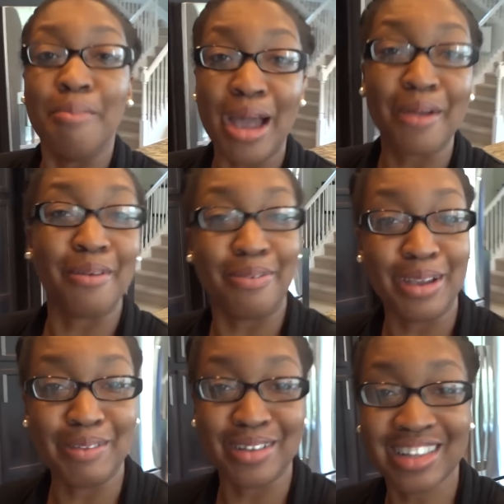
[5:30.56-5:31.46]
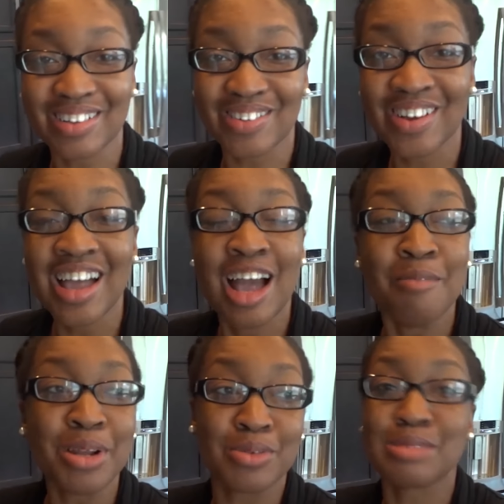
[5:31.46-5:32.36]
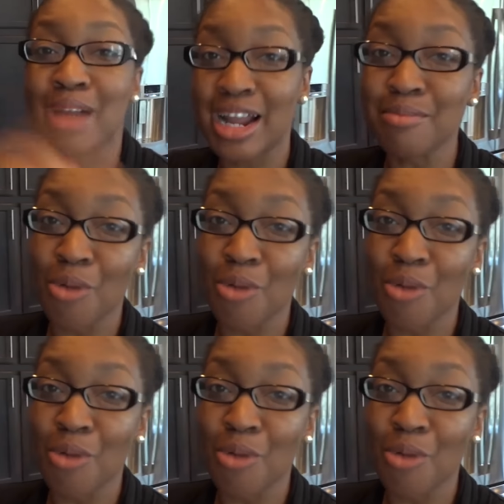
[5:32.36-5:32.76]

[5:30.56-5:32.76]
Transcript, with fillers: back when we were little. But it was Mighty